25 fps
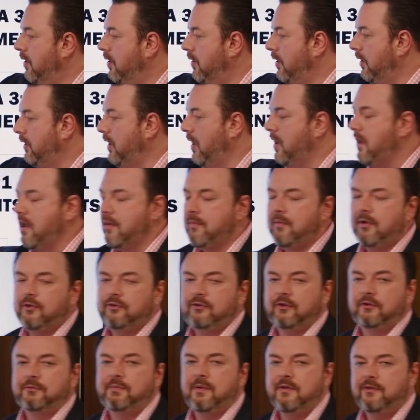okay, our
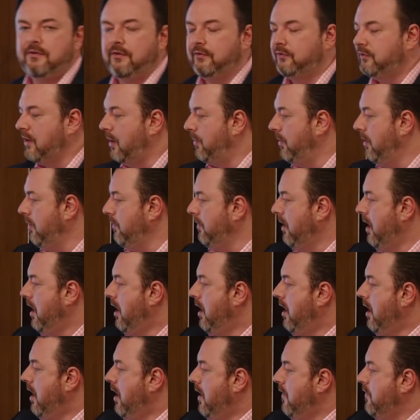most expensive suburb,
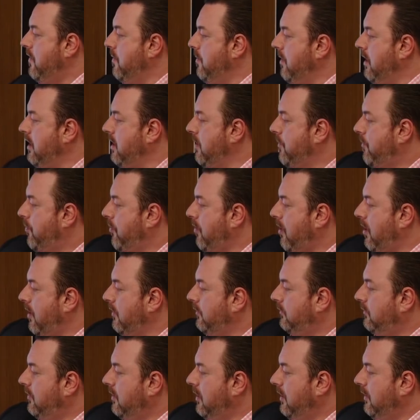the median
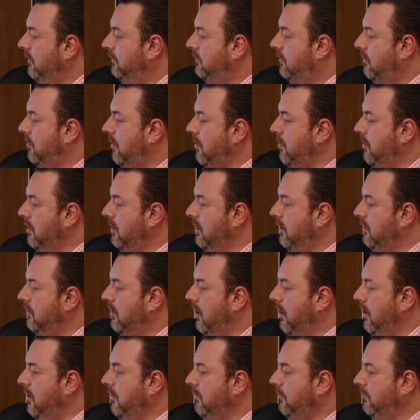price is $3 million.
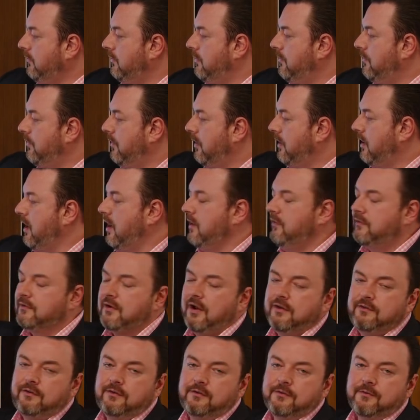Okay, it's
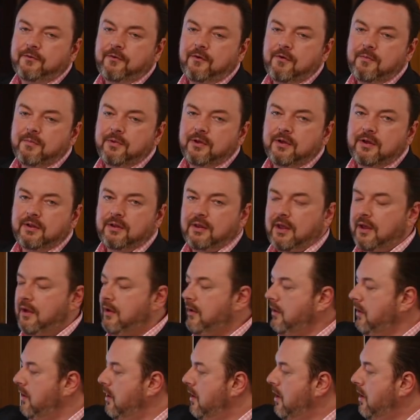closer to 4 million
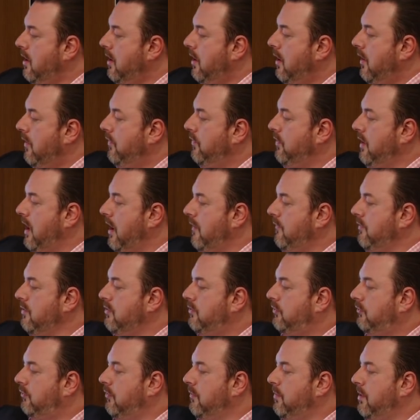now. The
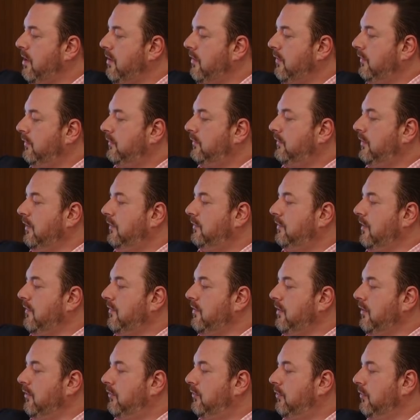average two-bedder is
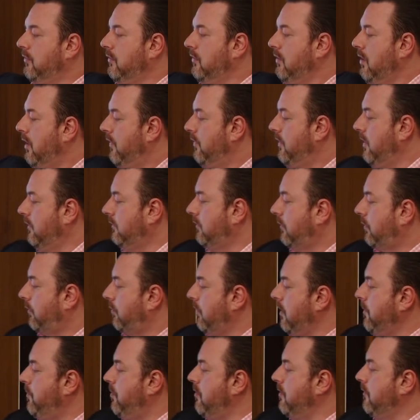672. There's a
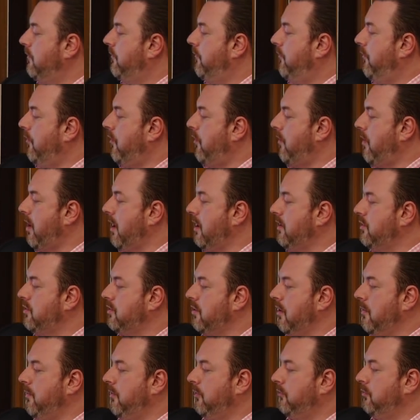3.4
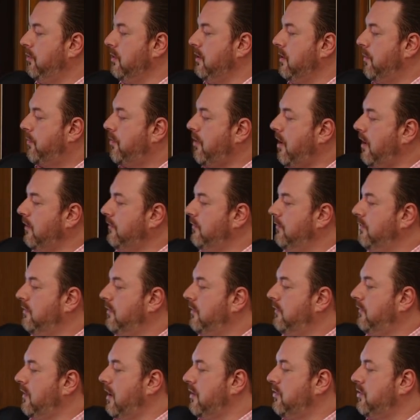ratio between the price of a
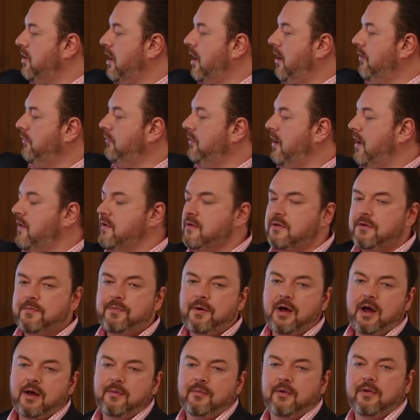detached house and an
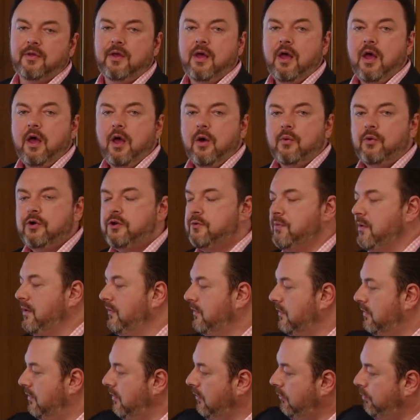apartment, which means
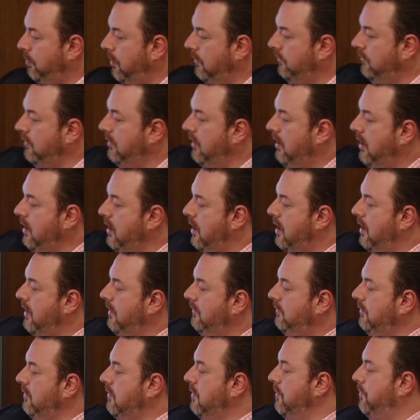that this person here
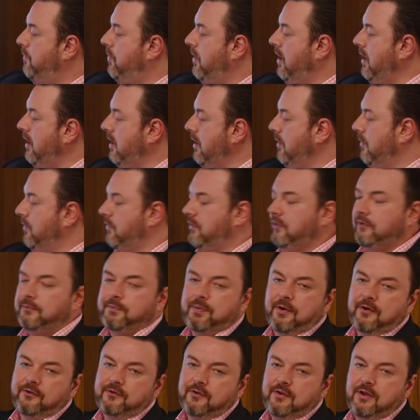isn't competing with this
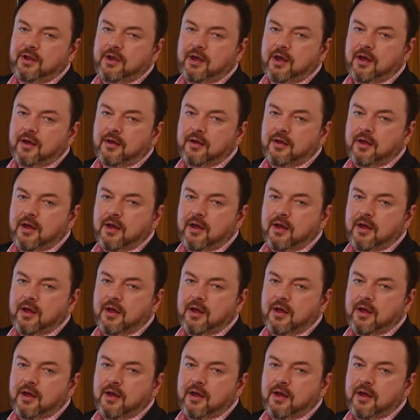person here.